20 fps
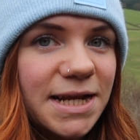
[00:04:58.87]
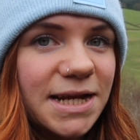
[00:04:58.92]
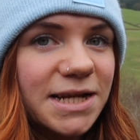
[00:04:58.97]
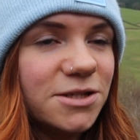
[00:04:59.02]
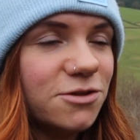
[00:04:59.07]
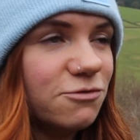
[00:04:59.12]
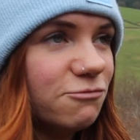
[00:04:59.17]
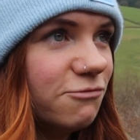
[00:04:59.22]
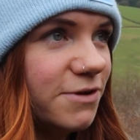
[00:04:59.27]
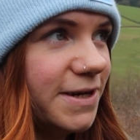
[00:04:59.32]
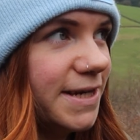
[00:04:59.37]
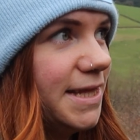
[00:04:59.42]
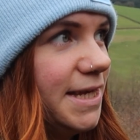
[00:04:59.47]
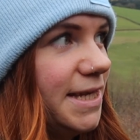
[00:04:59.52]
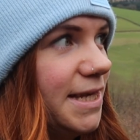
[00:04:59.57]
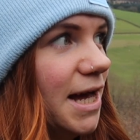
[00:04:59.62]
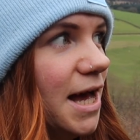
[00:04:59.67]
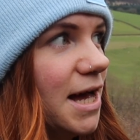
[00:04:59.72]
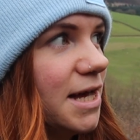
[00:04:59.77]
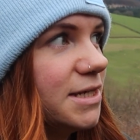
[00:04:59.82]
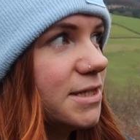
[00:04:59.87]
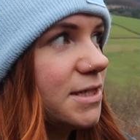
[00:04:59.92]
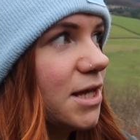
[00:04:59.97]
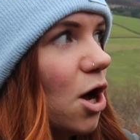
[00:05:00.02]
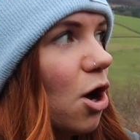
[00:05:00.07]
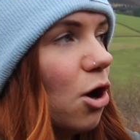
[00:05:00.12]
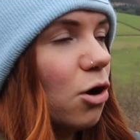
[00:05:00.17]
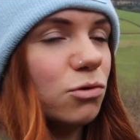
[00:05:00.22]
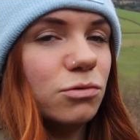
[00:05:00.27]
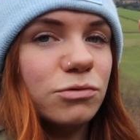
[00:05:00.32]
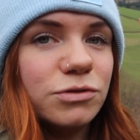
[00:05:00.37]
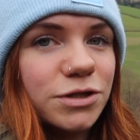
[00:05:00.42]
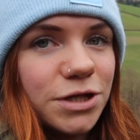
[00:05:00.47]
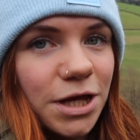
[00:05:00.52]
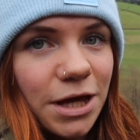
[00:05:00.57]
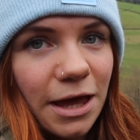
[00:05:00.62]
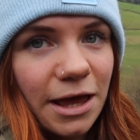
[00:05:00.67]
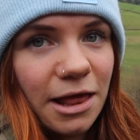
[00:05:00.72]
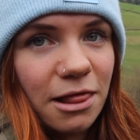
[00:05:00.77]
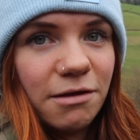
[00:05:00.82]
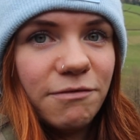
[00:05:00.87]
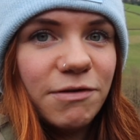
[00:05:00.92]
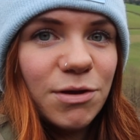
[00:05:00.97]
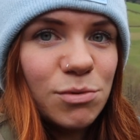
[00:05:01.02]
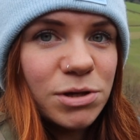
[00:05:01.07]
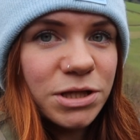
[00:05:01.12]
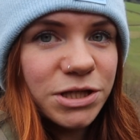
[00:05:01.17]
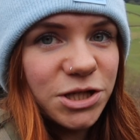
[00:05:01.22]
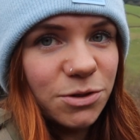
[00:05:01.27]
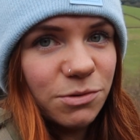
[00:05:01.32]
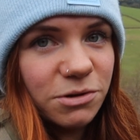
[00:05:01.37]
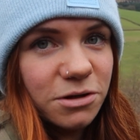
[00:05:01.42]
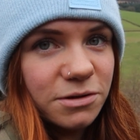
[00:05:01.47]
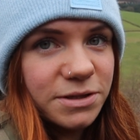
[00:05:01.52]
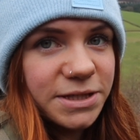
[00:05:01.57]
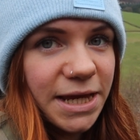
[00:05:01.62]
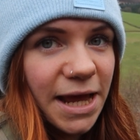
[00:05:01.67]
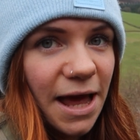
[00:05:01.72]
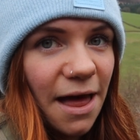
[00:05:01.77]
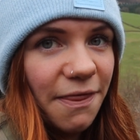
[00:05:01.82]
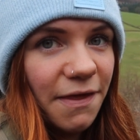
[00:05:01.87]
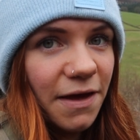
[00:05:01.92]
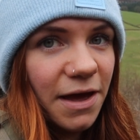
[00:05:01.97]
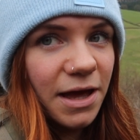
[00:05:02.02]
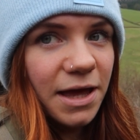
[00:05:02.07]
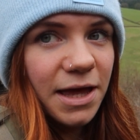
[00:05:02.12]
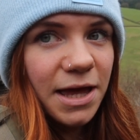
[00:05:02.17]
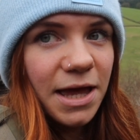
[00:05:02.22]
and it's a really nice whole circle if you want to do it all together.